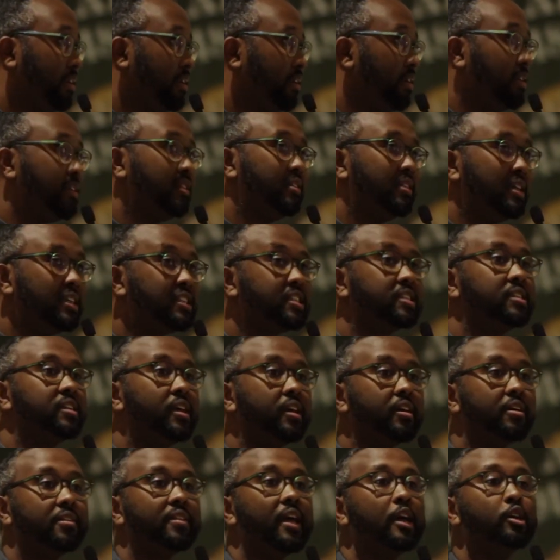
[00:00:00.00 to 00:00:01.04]
in this
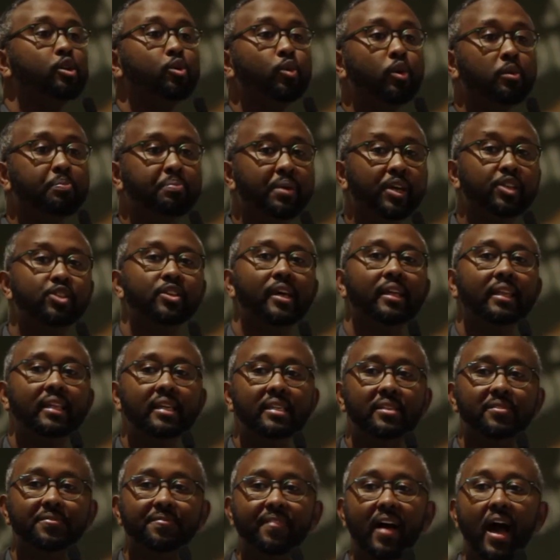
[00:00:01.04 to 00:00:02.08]
year that you will pitch at
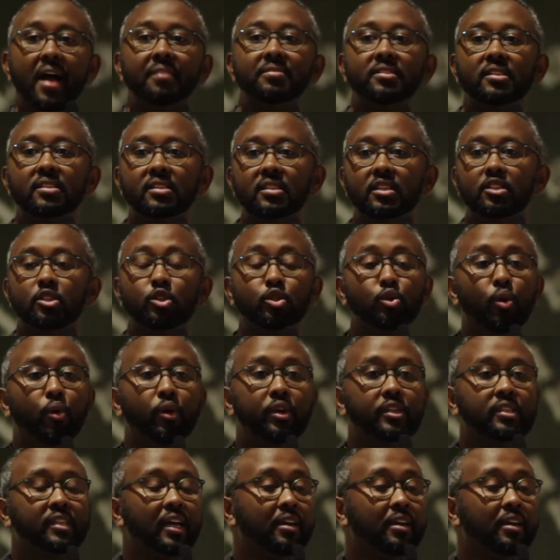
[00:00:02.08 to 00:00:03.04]
least 5 to 6 stories?